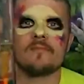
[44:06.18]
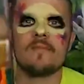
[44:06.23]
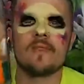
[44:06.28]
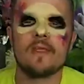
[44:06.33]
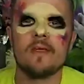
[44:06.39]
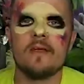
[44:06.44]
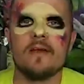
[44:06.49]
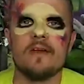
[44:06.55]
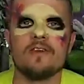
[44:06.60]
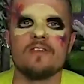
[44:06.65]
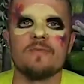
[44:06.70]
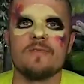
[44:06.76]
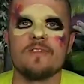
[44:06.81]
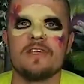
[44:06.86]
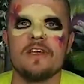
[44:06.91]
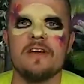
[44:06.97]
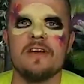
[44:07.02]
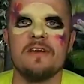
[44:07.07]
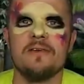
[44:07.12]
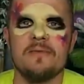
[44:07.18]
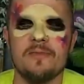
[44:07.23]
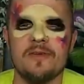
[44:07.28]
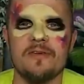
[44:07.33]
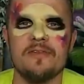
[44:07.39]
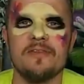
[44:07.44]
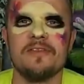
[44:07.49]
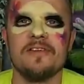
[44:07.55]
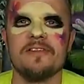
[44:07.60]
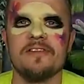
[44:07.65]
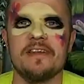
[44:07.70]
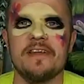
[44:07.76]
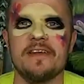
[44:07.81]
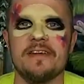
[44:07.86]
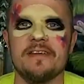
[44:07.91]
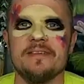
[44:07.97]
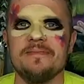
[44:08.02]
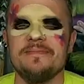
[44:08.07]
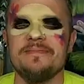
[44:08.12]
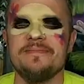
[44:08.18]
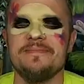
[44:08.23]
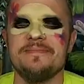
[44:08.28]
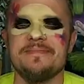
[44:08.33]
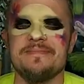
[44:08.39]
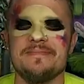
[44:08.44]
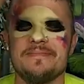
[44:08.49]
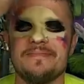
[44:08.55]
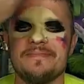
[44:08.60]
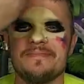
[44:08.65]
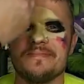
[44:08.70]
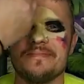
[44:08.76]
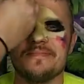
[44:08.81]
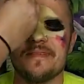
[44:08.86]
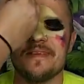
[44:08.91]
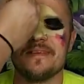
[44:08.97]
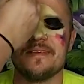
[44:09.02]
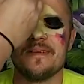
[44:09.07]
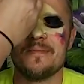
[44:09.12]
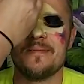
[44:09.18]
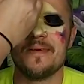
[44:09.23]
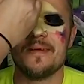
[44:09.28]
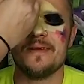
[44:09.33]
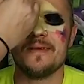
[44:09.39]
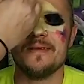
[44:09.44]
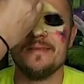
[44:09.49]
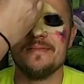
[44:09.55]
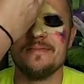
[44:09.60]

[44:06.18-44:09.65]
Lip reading: I heard you, Michelle. Moving to the center. Is that better?